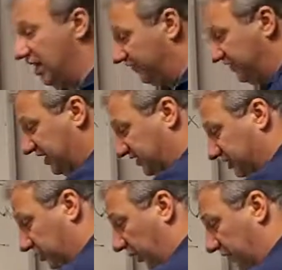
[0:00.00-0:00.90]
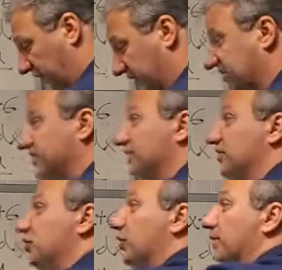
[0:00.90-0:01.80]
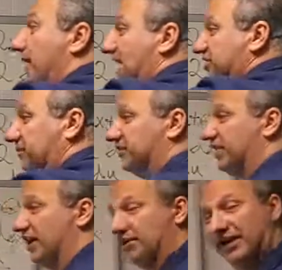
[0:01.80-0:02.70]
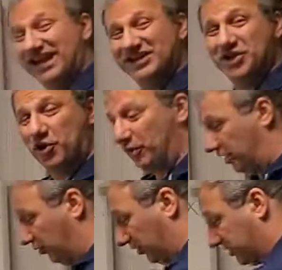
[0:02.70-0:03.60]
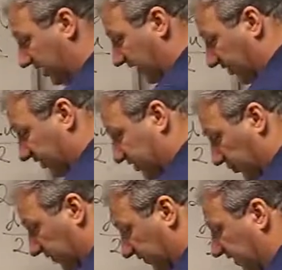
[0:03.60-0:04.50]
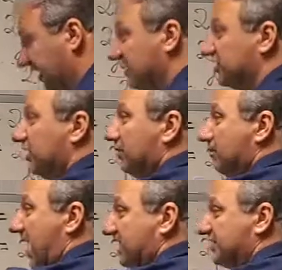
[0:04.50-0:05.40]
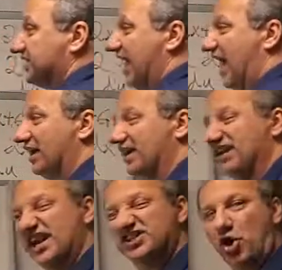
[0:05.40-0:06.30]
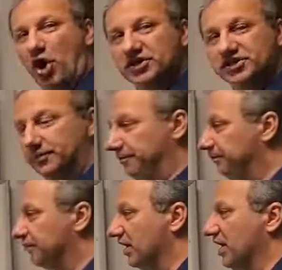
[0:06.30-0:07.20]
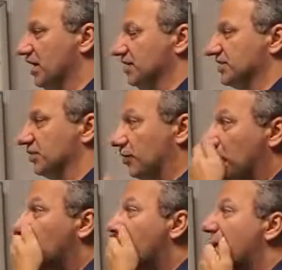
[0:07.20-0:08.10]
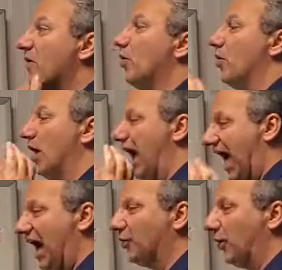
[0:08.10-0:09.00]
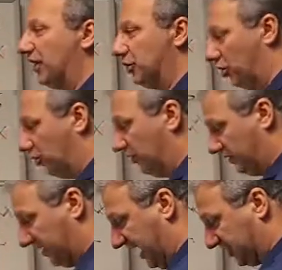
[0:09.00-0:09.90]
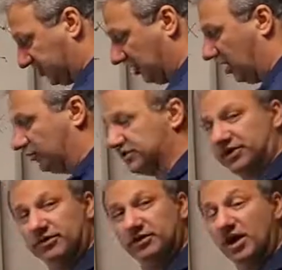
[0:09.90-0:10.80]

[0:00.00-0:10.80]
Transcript: If you take the derivative of this, you would match up to there and know it works. The derivative of this matches that, and that's awesome. So how do I know the natural log was here?